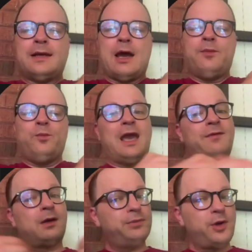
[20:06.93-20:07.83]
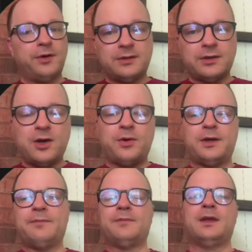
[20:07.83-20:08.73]
Now, we haven't uploaded it to
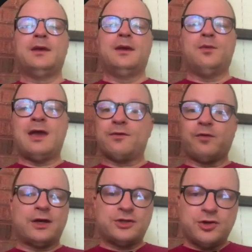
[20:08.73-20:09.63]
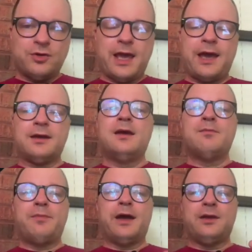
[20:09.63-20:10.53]
Coda. We haven't registered it yet,
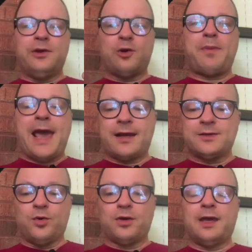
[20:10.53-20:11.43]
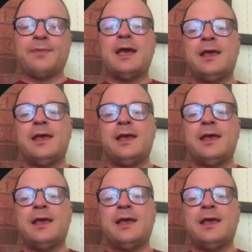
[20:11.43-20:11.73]
but your pack is working.